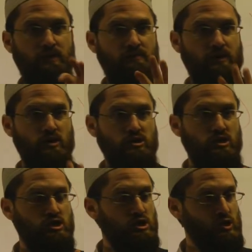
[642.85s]
Because
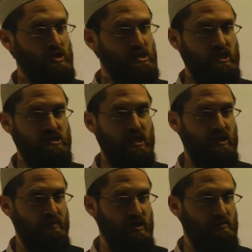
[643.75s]
to translate is to
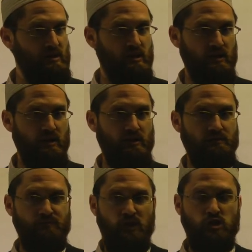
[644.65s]
limit the meaning. And
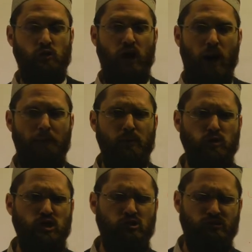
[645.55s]
so, Rabb,
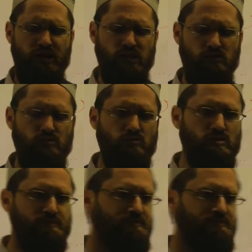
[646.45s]
what's the three-letter root?